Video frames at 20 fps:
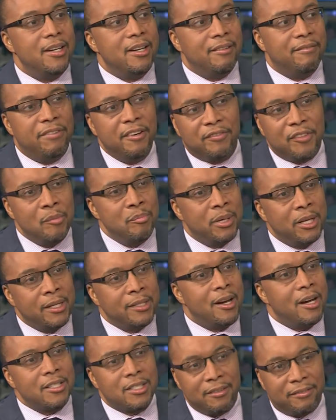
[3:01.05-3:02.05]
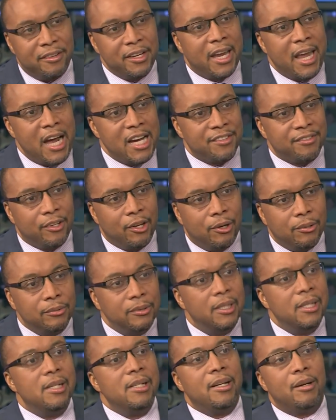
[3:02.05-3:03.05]
$15 billion in free cash flow
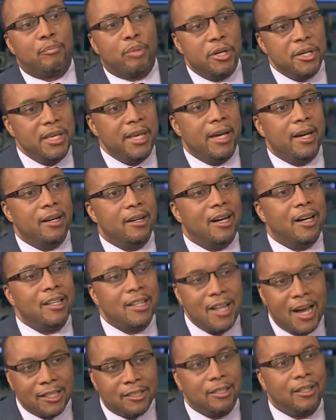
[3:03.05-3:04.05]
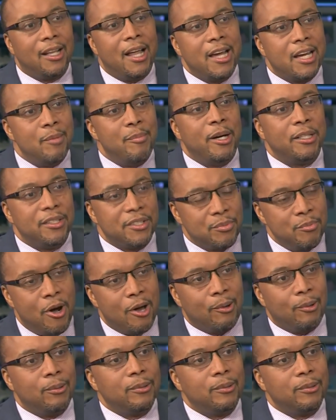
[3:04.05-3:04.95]
per year. A lot to like about this model.